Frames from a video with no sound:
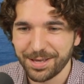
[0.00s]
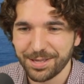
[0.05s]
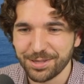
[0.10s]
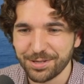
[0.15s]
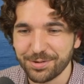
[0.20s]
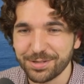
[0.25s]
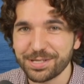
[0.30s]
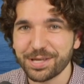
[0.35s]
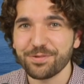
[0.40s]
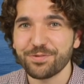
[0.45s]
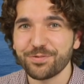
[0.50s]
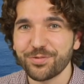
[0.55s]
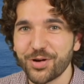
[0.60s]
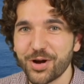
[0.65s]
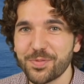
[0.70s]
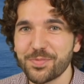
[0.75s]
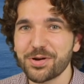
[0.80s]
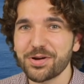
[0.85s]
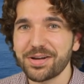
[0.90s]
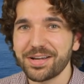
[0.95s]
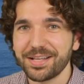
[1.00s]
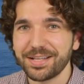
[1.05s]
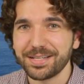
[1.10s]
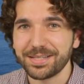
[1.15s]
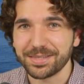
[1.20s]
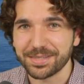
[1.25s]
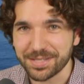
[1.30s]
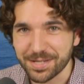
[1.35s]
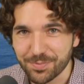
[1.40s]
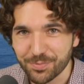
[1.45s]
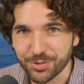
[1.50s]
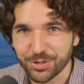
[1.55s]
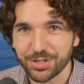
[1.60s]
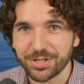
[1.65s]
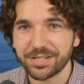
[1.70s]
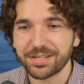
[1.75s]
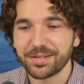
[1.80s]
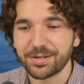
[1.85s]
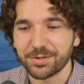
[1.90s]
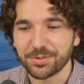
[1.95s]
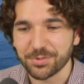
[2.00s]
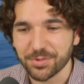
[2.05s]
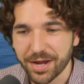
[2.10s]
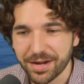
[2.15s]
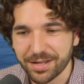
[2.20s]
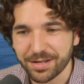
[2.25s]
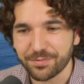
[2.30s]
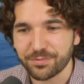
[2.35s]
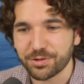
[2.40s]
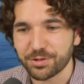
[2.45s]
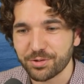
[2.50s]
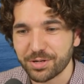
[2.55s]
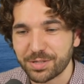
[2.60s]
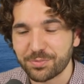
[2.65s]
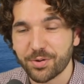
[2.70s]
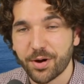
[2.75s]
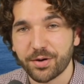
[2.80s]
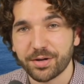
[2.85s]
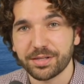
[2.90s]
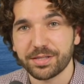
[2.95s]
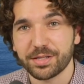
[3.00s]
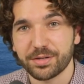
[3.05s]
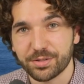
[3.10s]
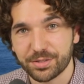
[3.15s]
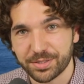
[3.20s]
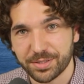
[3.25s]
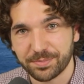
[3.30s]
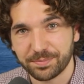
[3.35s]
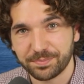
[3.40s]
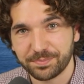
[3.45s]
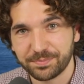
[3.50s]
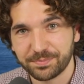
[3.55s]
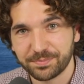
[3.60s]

There is a former liberal running for Green Party leadership.